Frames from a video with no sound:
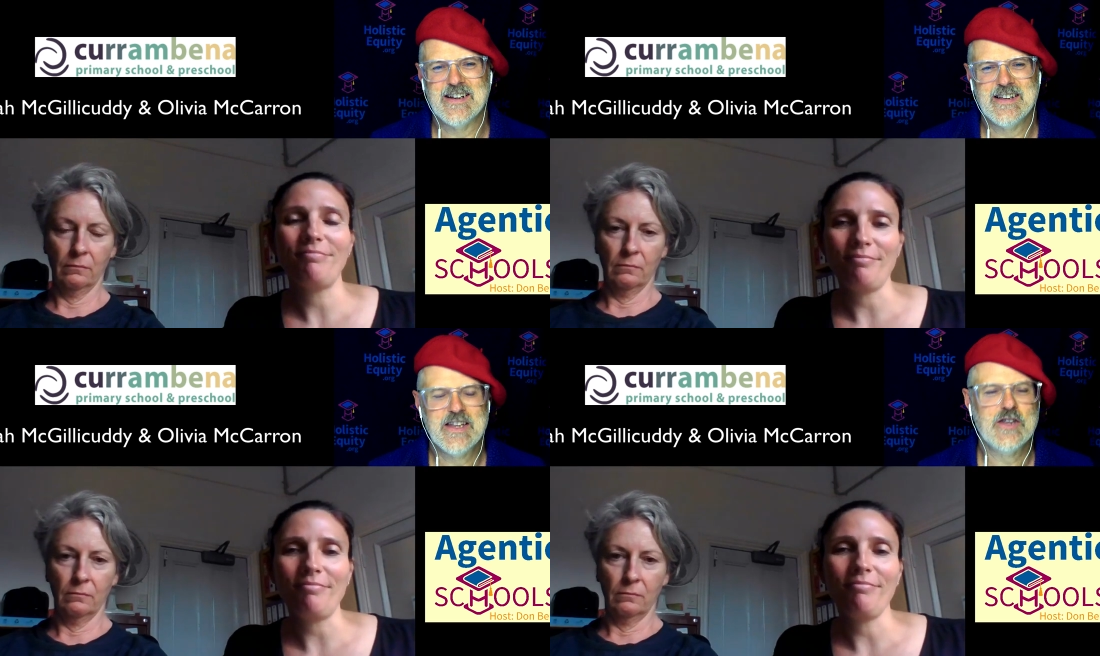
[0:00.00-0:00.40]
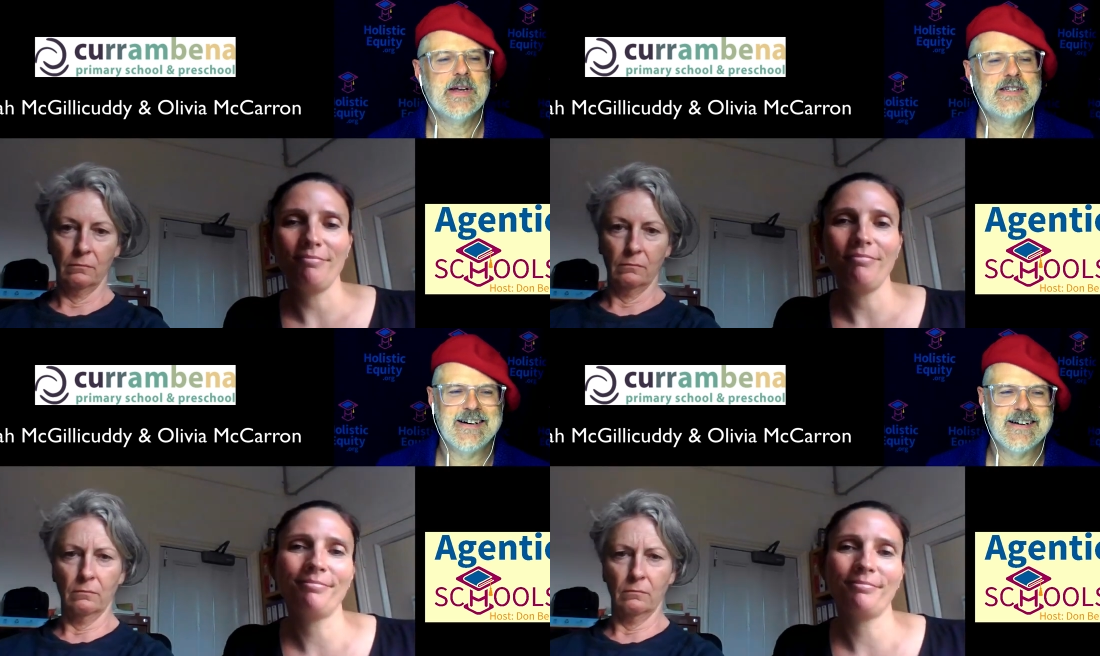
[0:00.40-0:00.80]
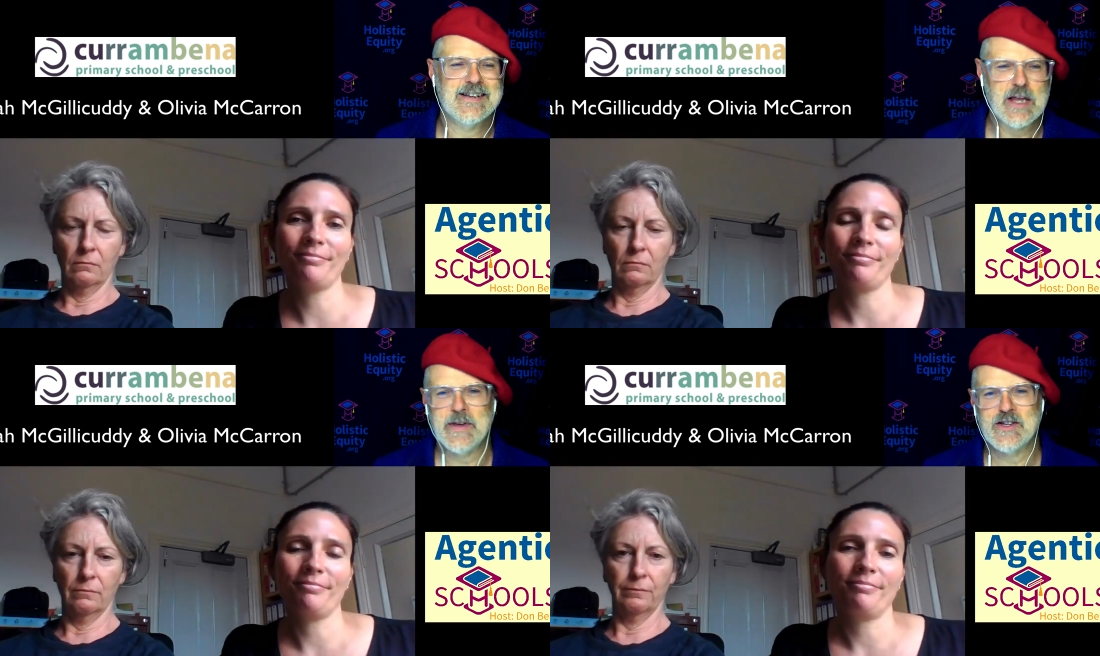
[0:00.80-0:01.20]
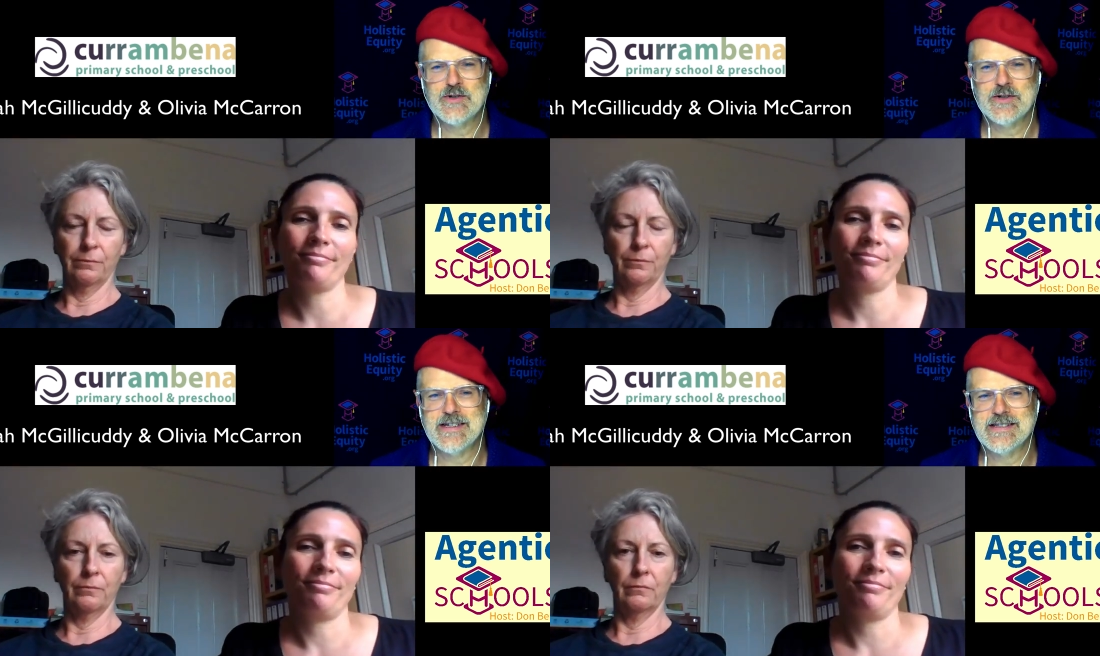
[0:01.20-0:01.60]
Speaker 1: You mentioned climbing
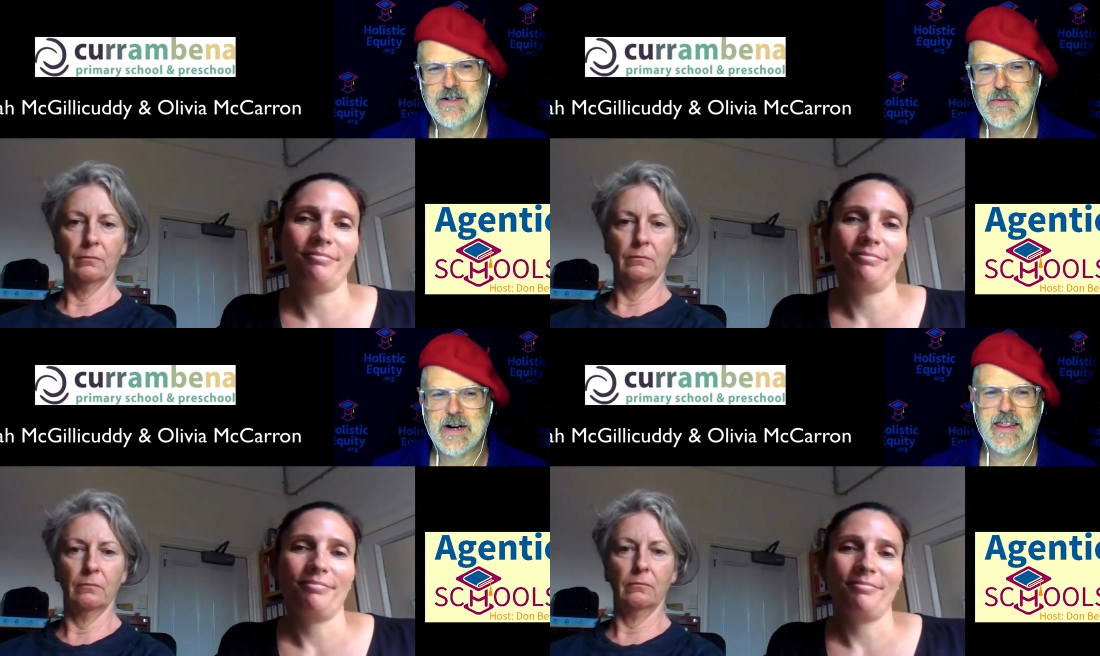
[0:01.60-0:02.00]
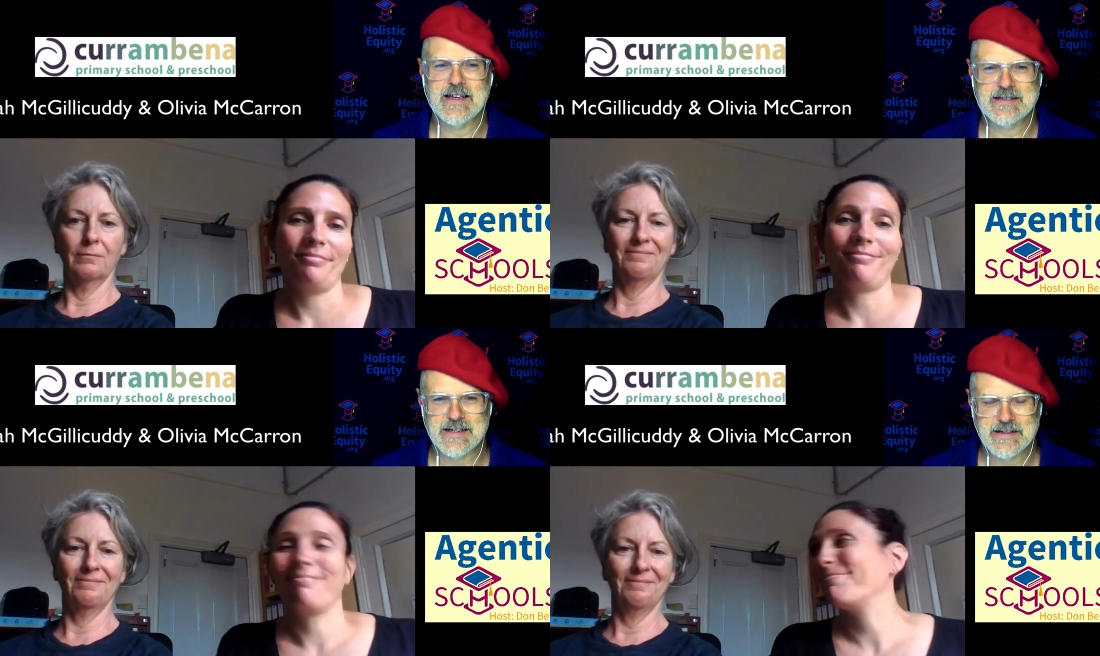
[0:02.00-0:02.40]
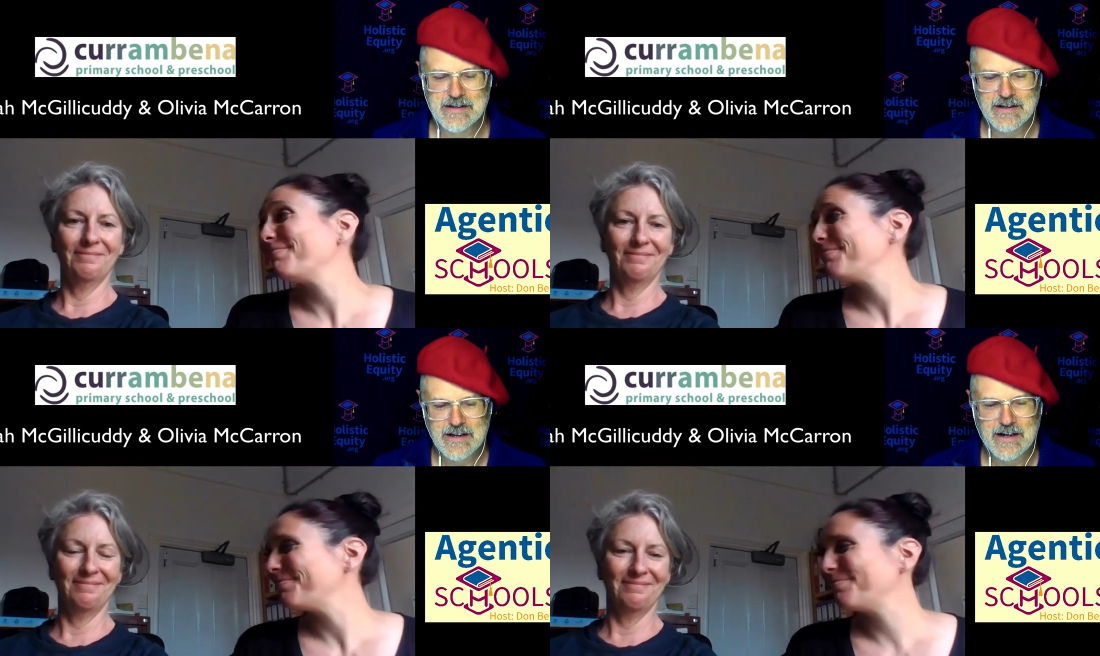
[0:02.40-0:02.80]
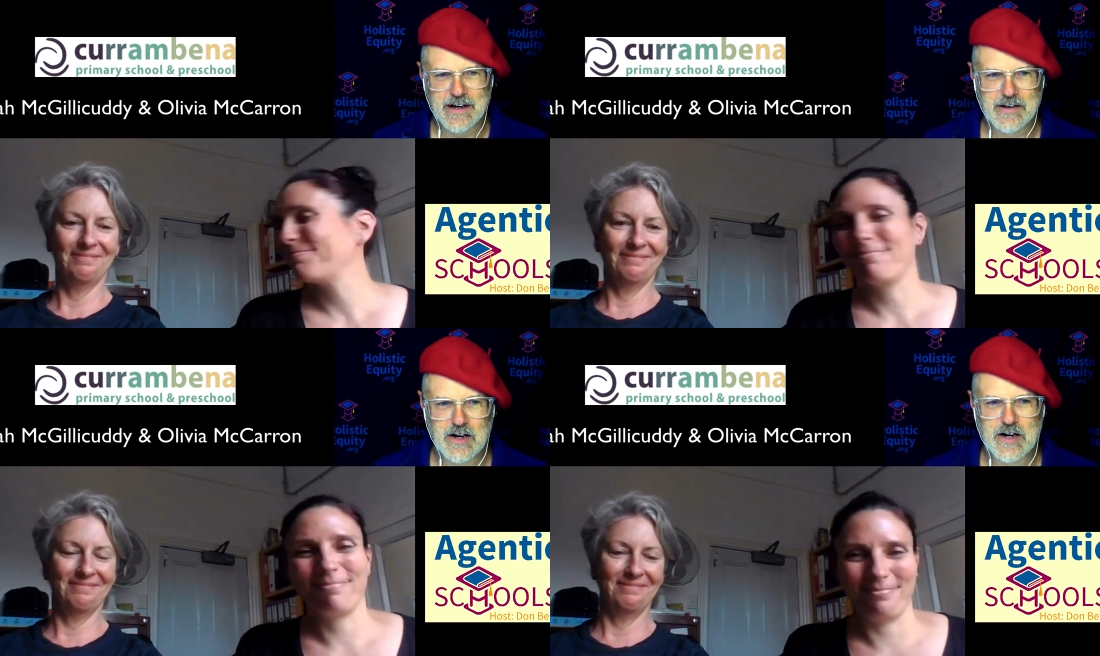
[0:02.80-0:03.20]
trees. So one of the things I,
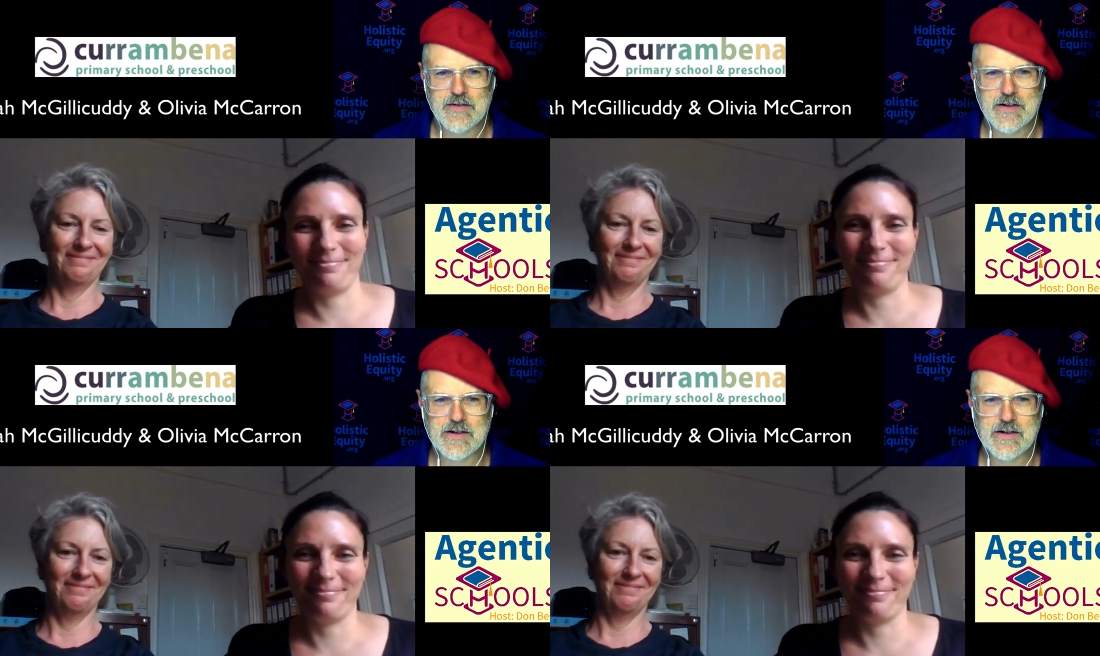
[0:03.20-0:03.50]
I often